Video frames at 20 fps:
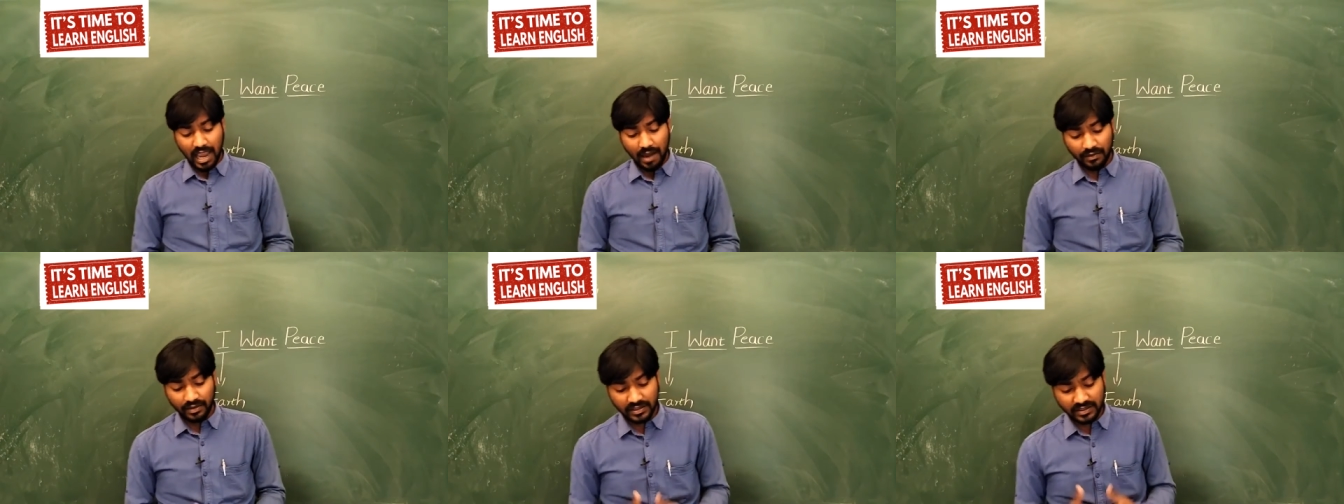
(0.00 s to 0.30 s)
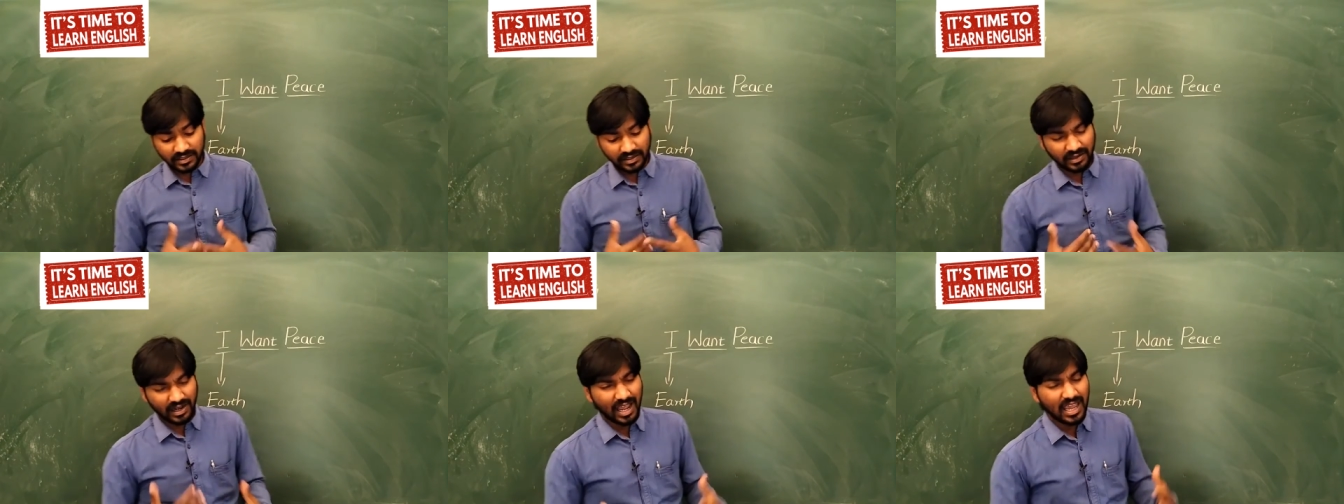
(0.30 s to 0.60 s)
I
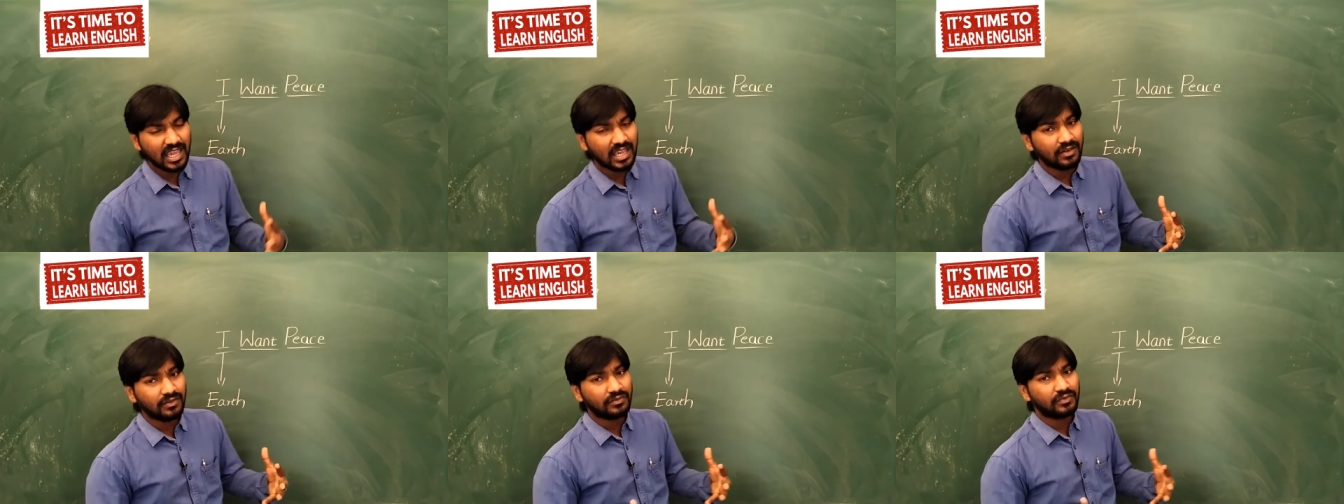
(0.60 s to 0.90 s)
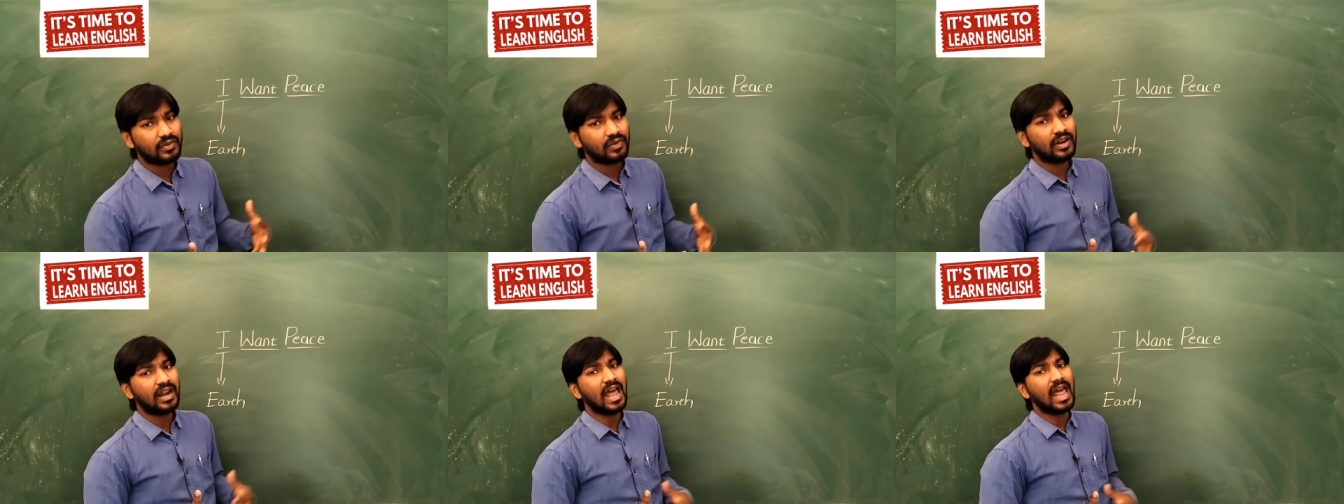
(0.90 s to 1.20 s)
was crying
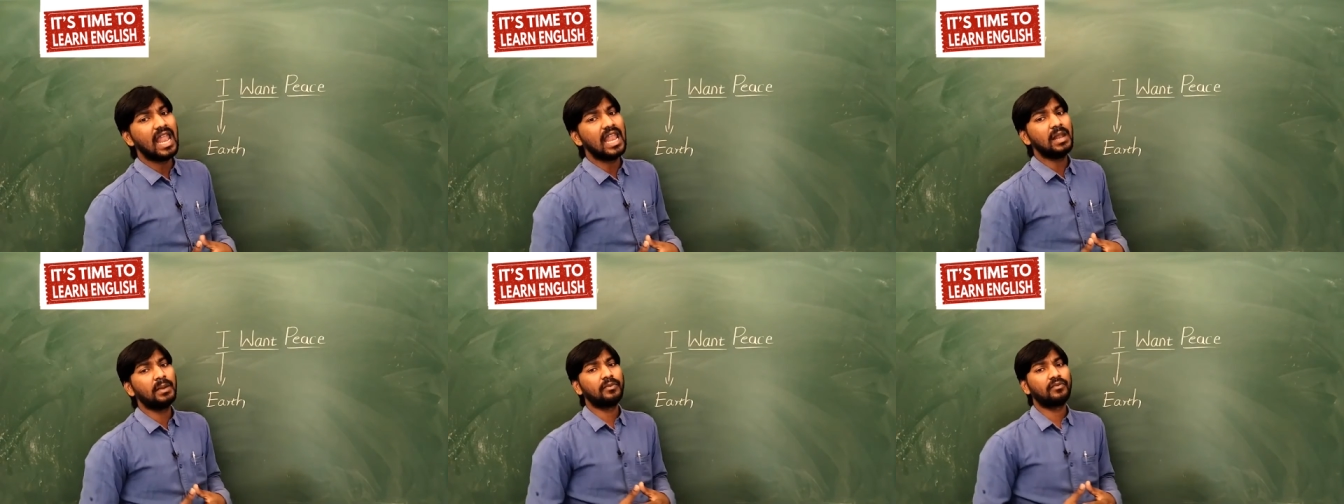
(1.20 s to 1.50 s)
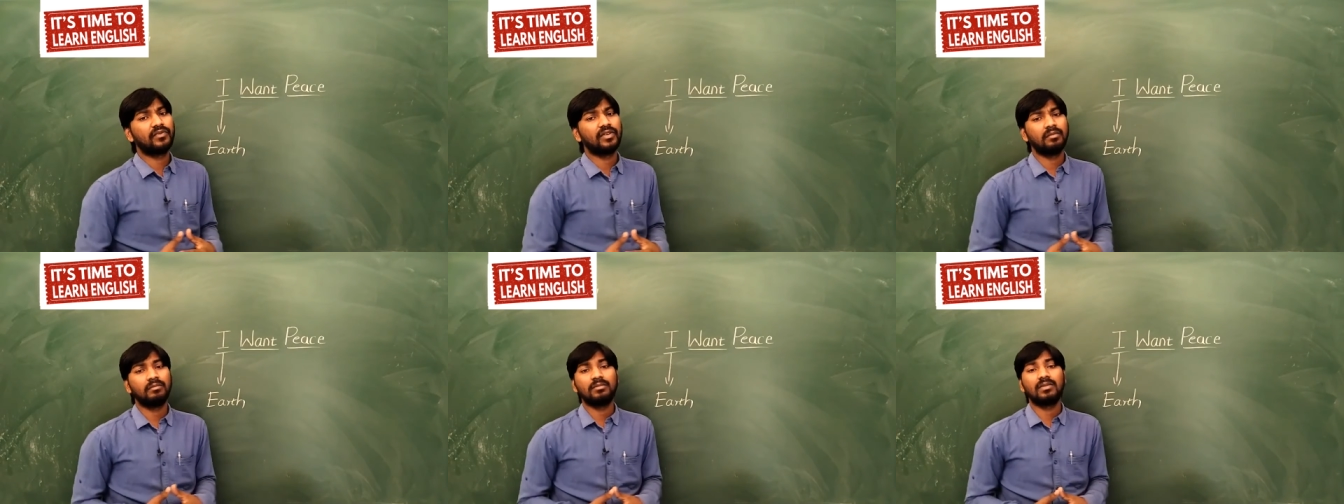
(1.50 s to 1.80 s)
for
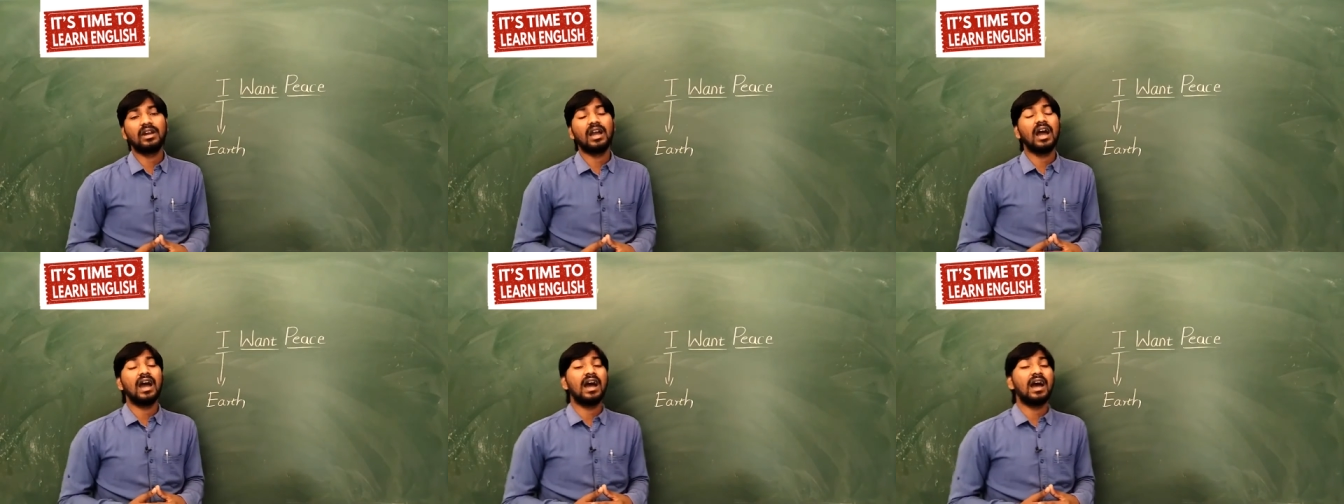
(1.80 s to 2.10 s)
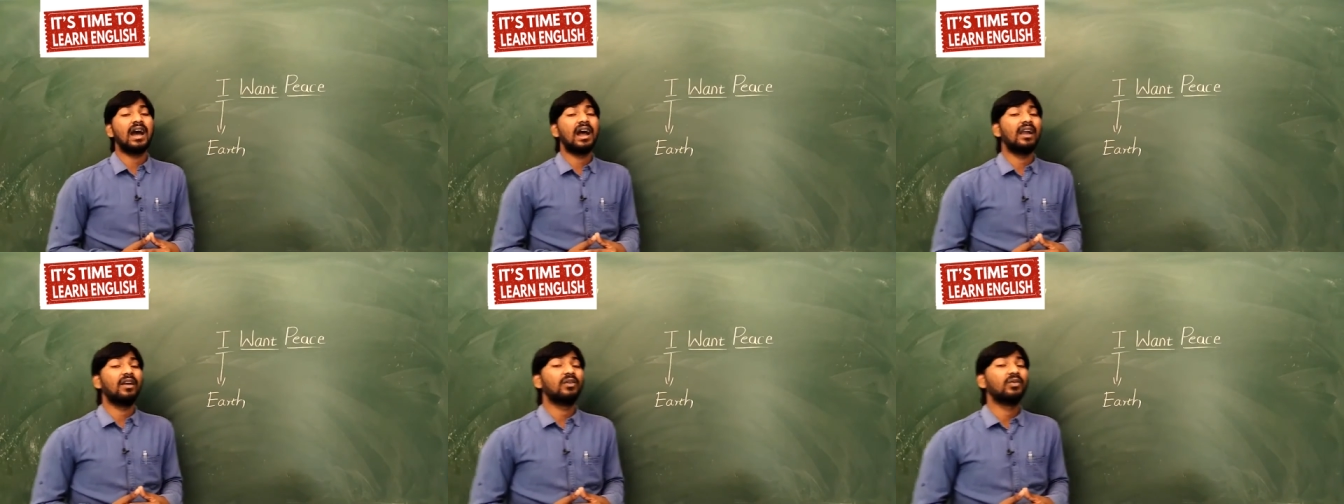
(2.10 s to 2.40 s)
help from
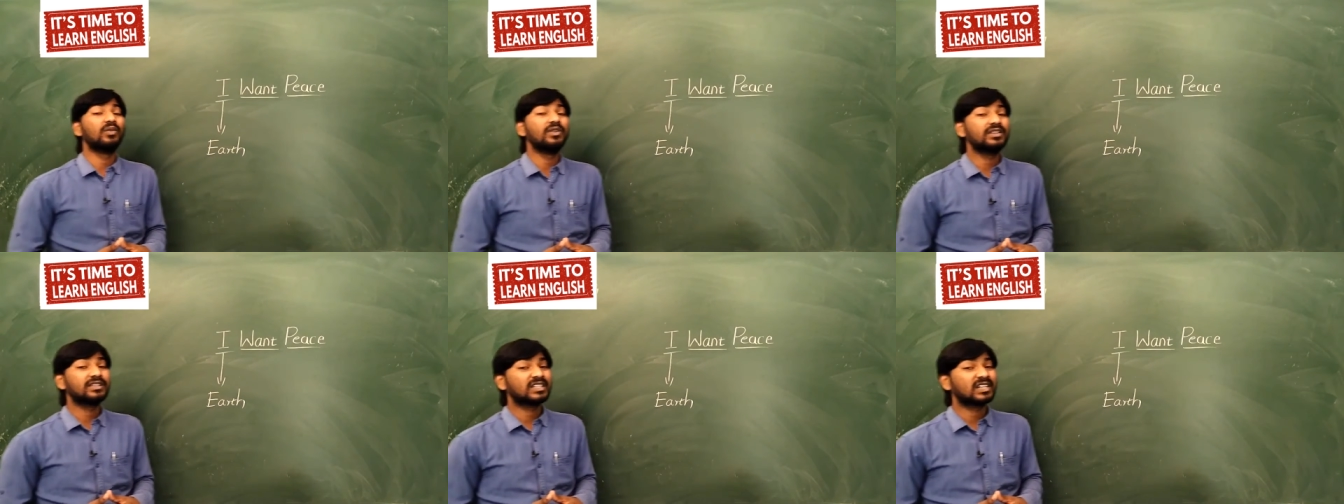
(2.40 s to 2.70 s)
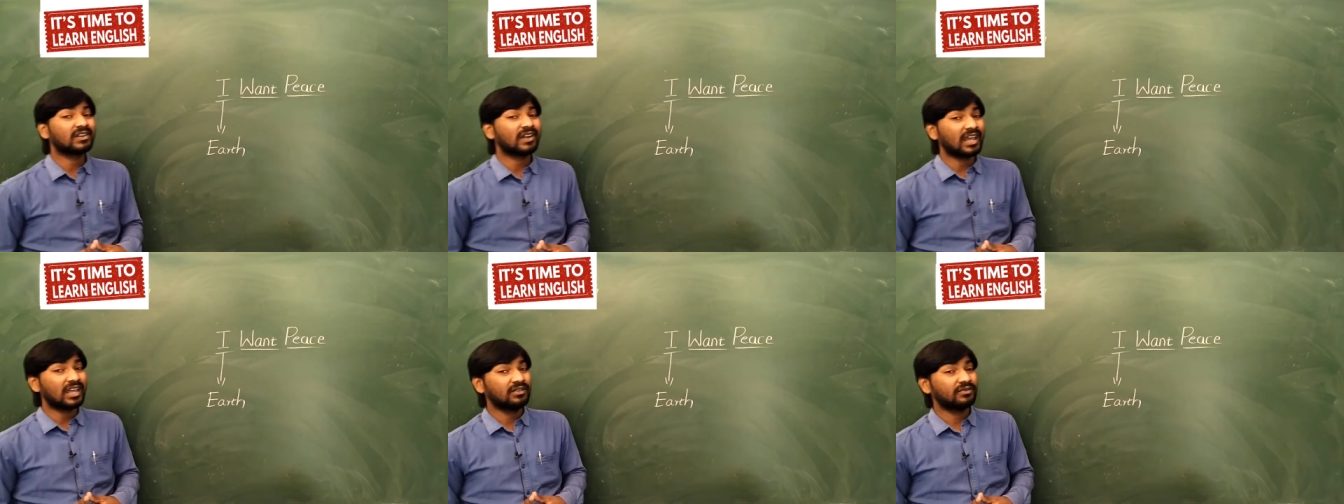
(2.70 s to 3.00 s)
God. Who is
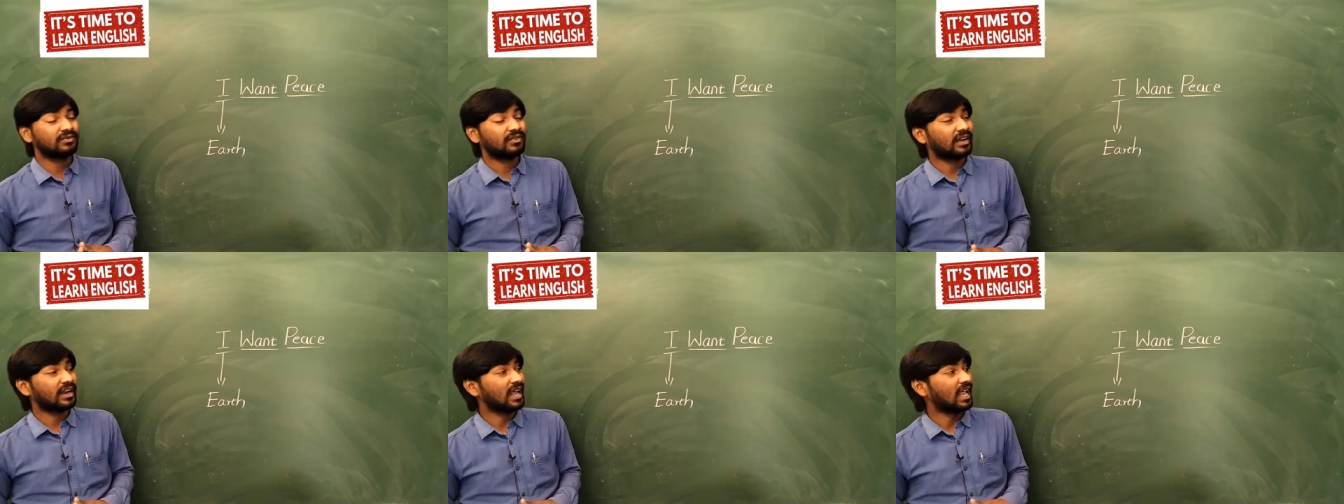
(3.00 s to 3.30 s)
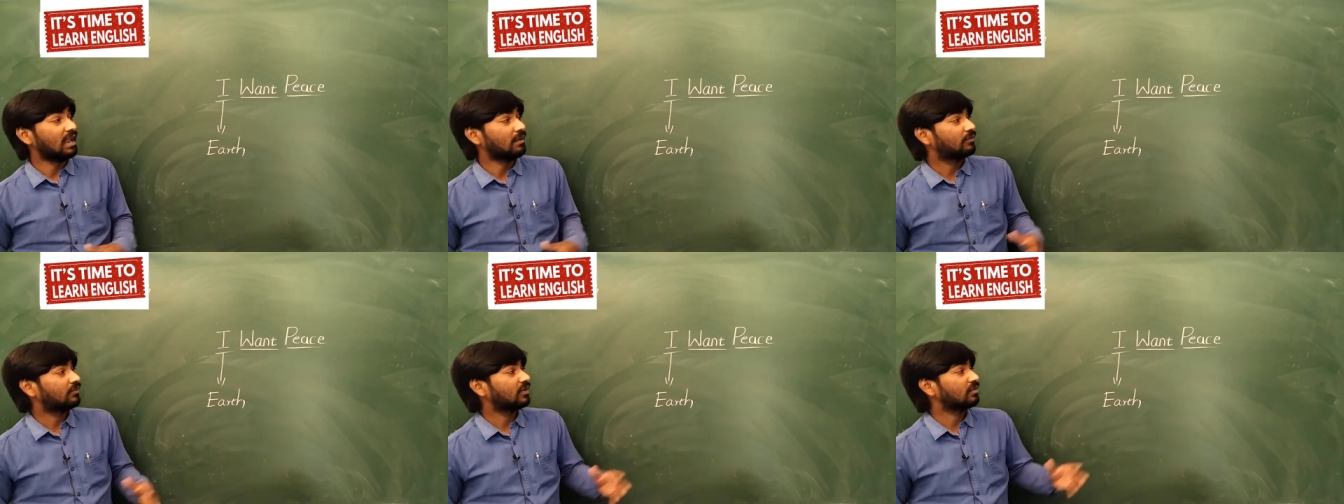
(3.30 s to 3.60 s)
crying for
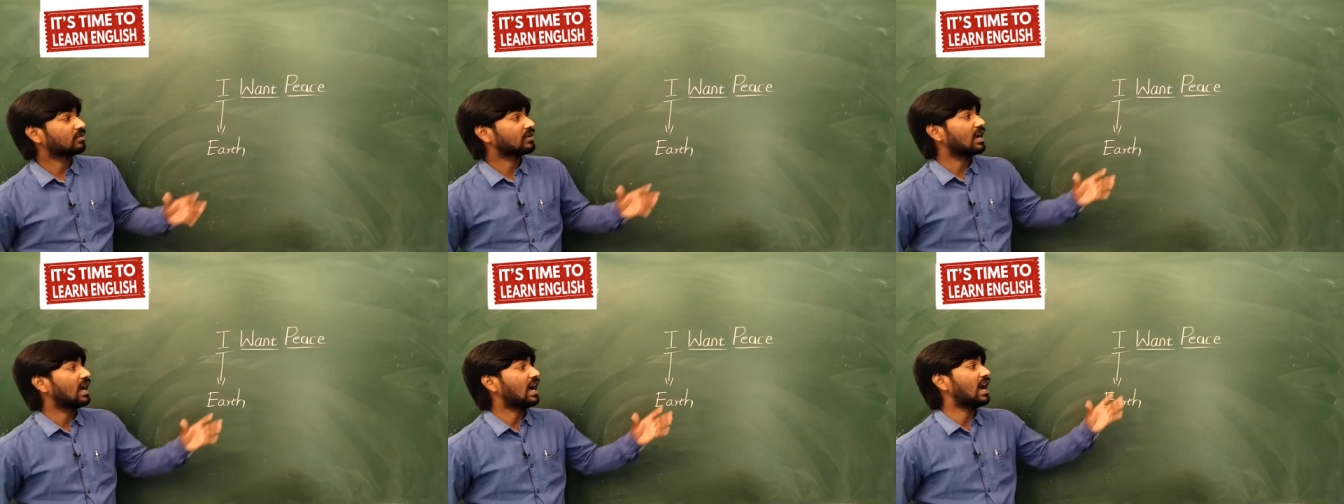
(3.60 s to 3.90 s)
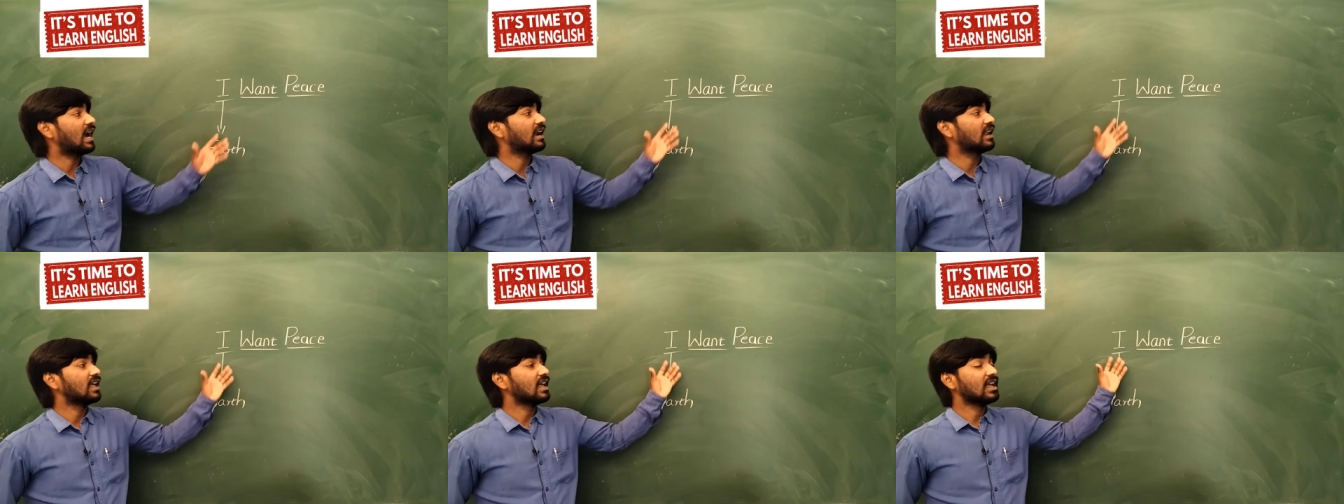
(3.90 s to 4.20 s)
help from
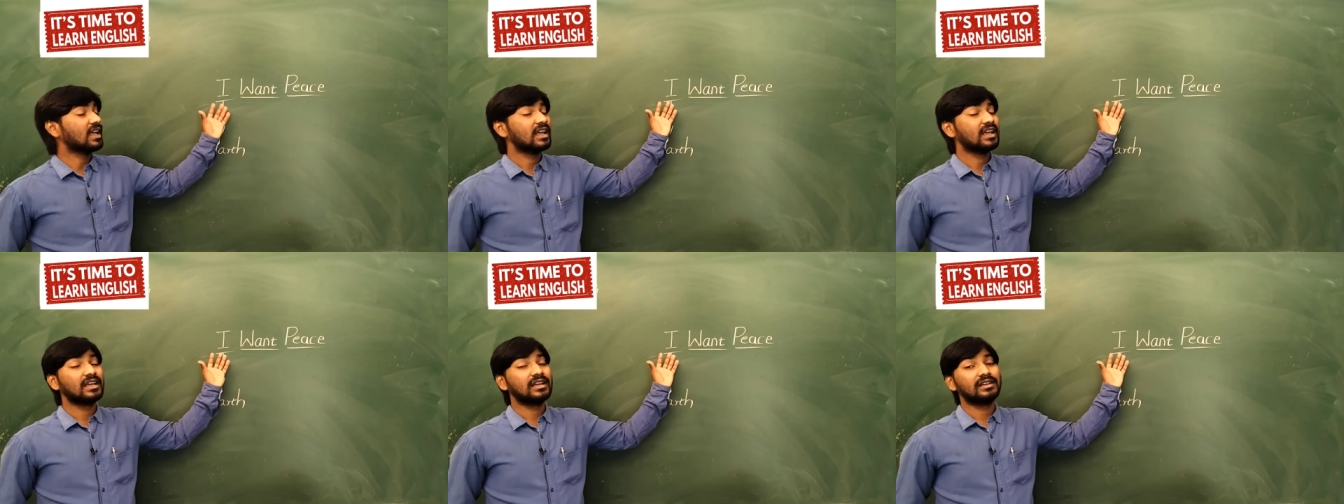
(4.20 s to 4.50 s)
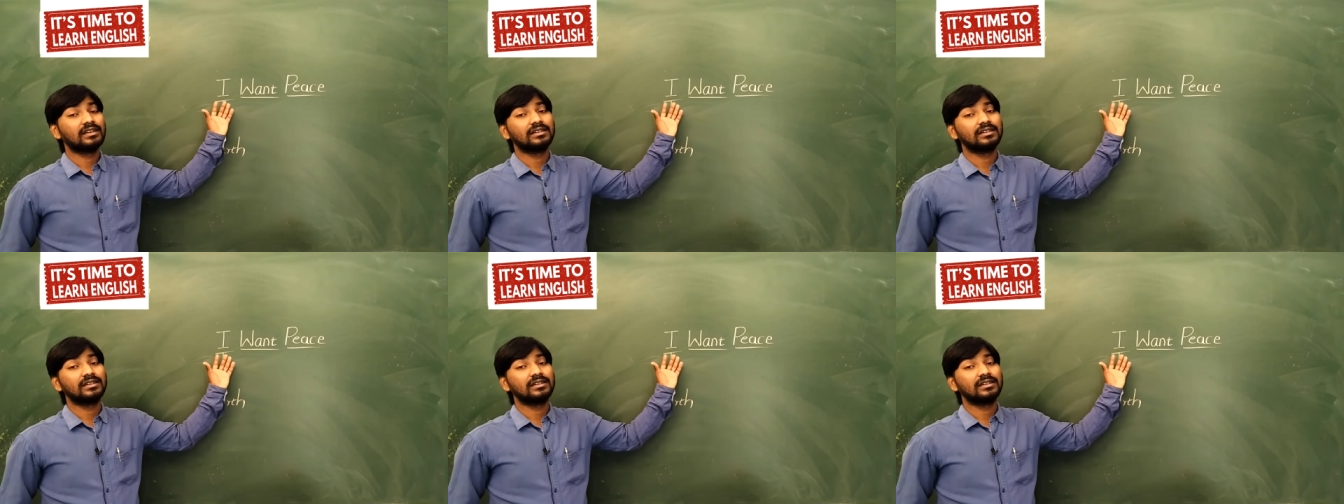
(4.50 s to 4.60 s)
God?